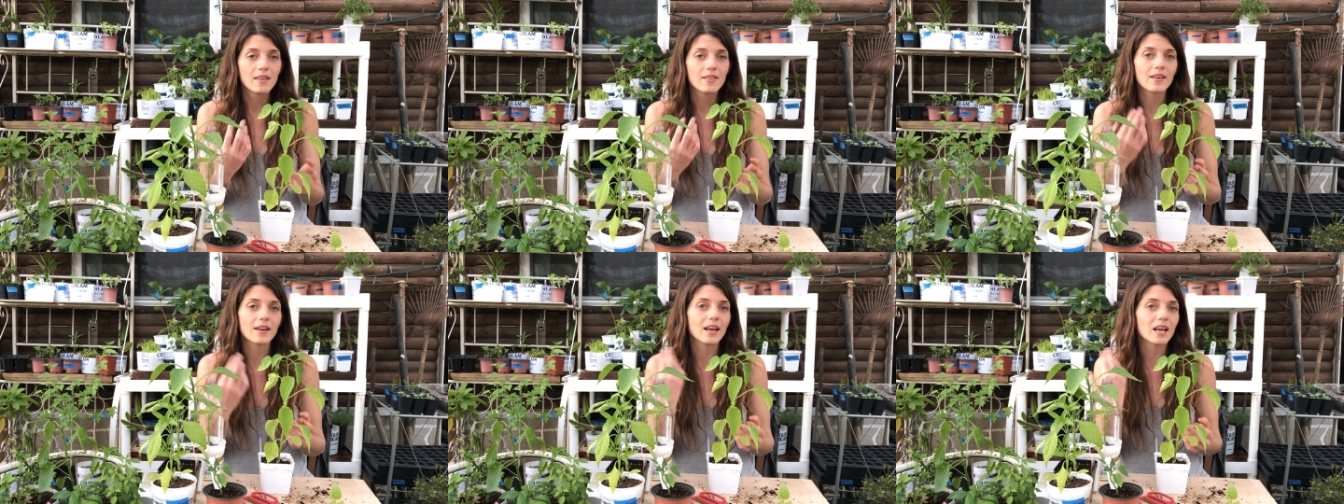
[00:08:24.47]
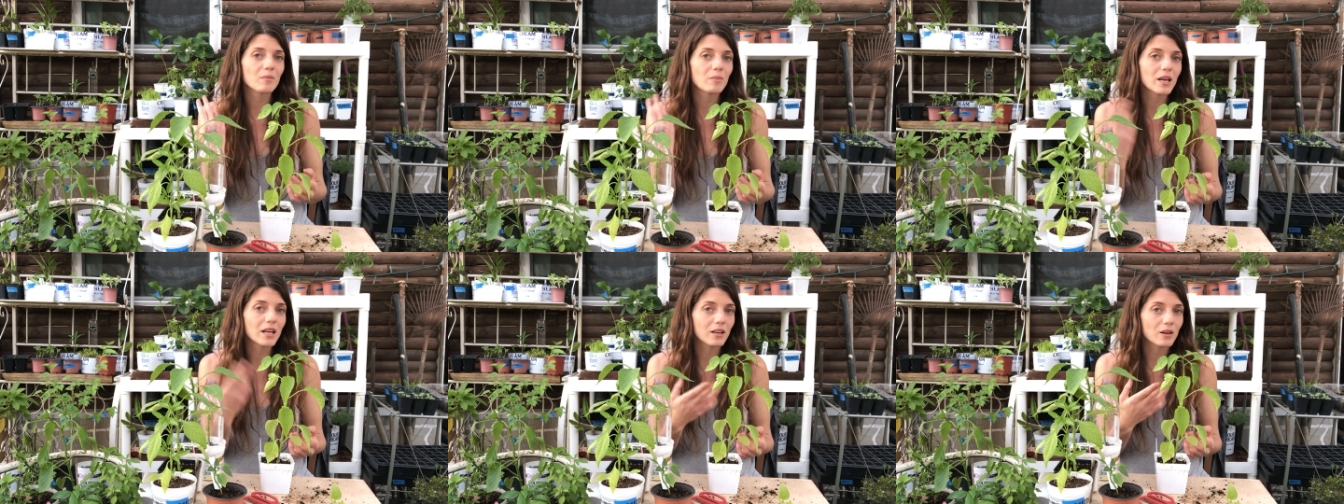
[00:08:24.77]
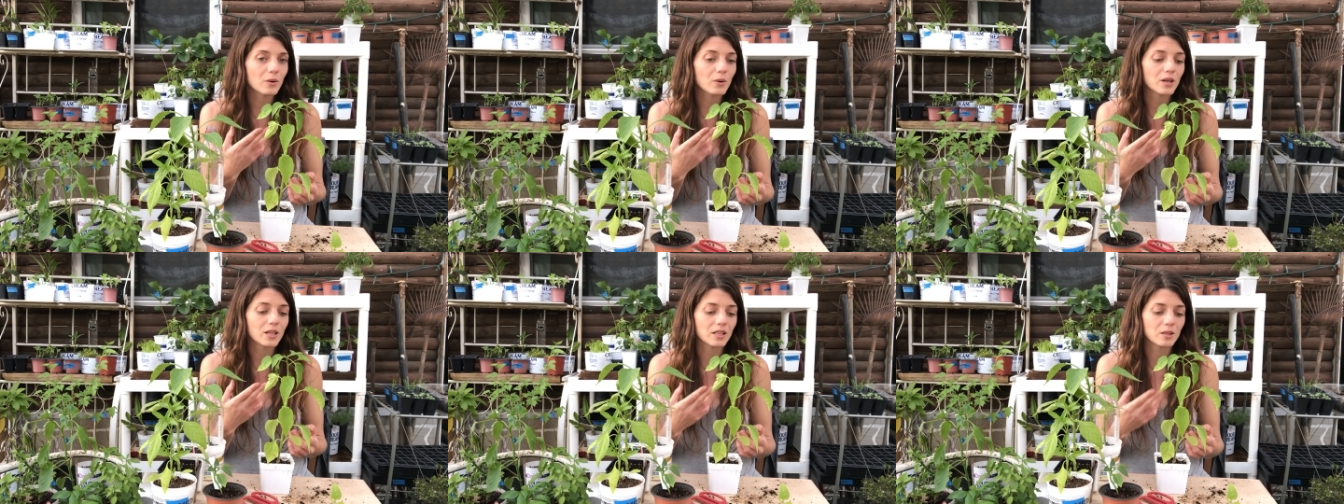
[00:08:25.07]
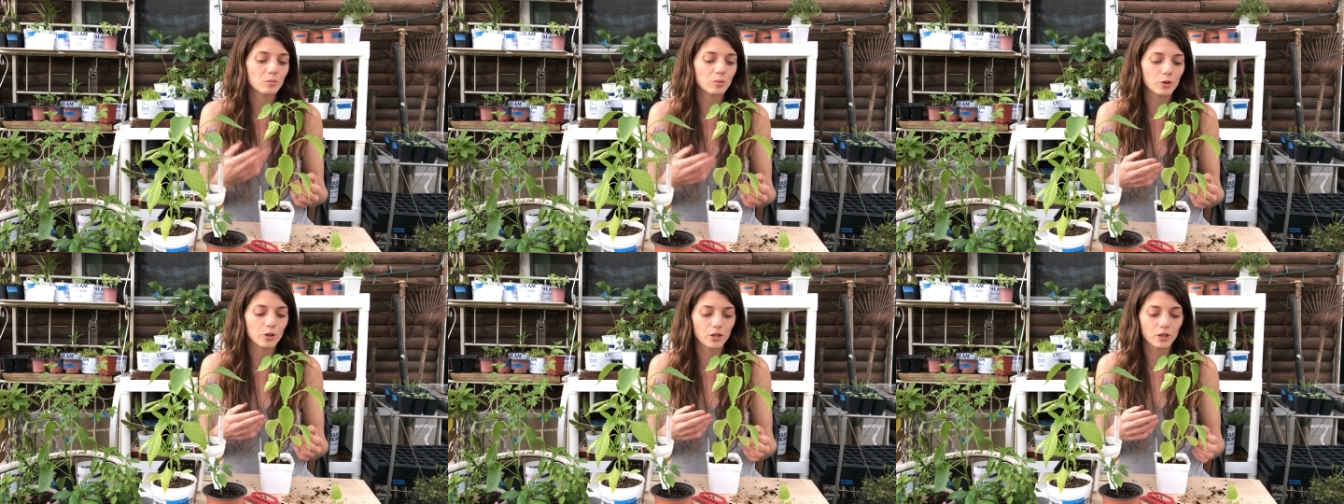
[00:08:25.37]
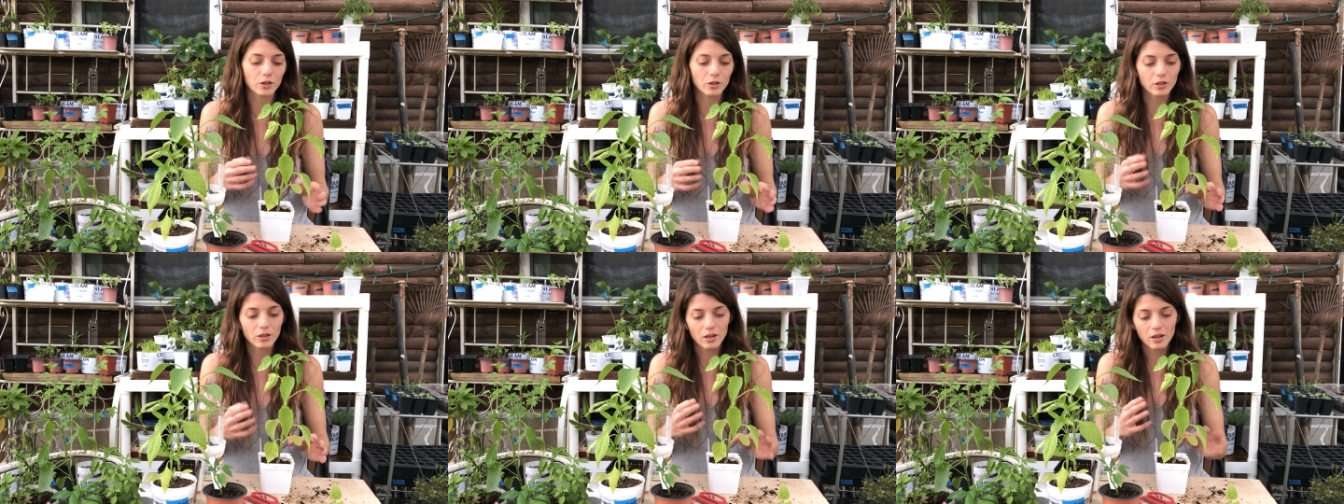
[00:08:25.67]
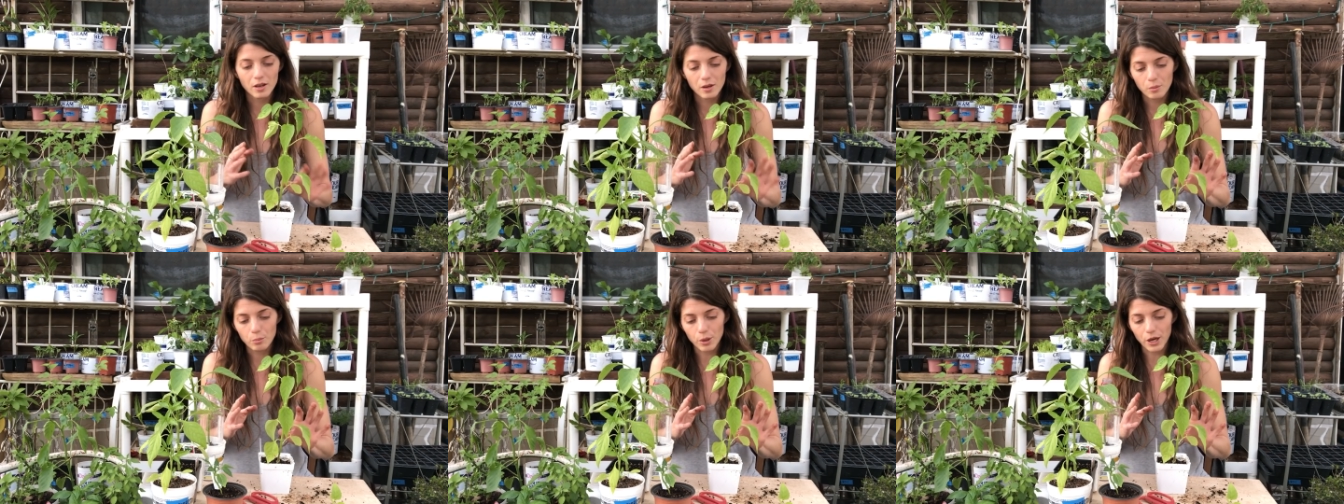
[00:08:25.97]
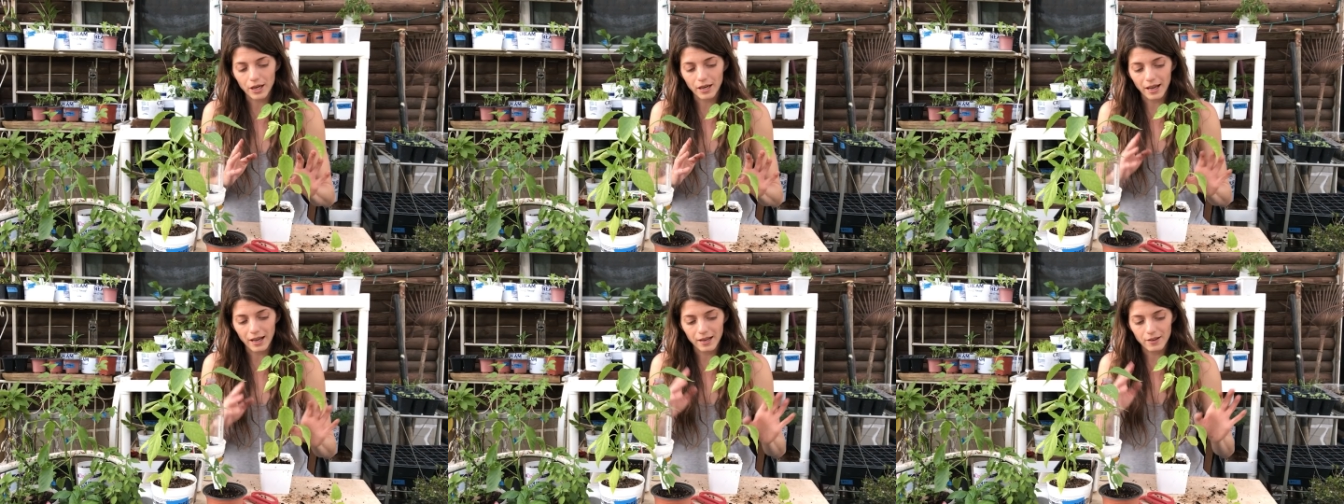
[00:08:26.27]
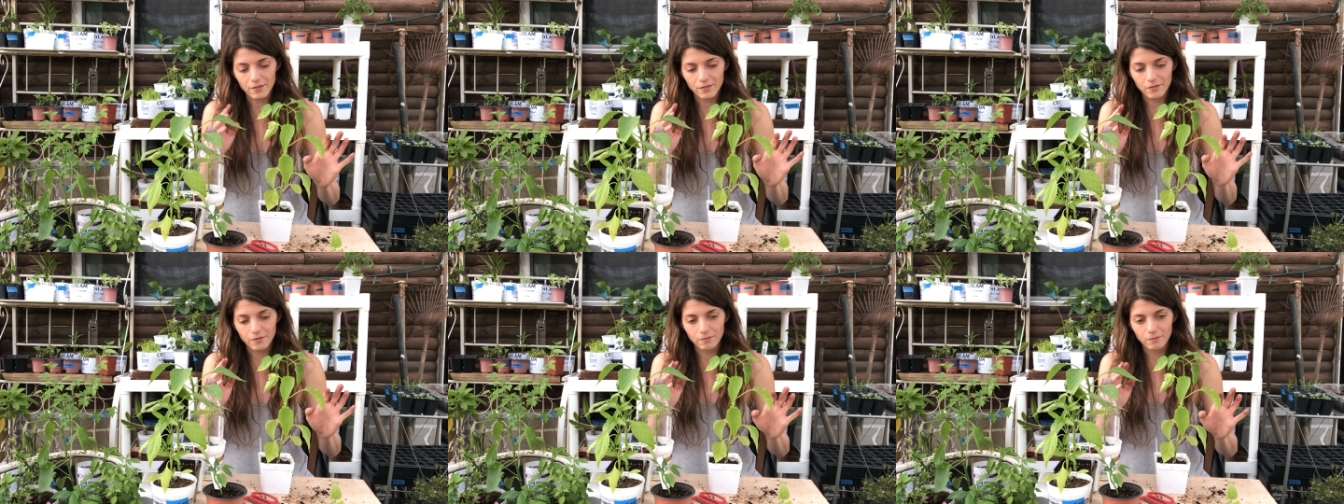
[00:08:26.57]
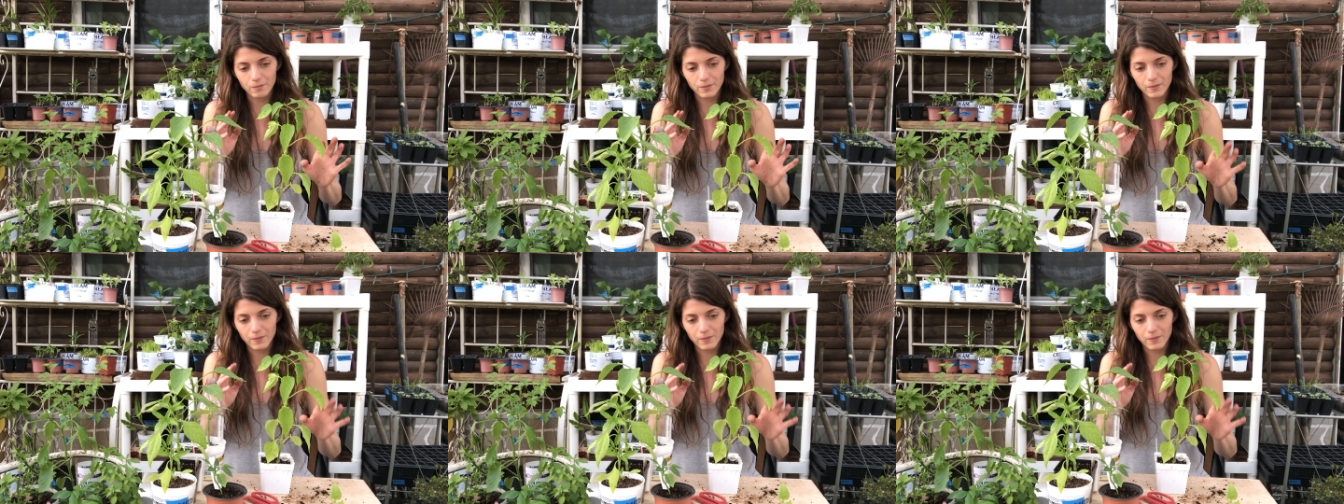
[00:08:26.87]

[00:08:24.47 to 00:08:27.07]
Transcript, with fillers: then I may go in and prune. But I've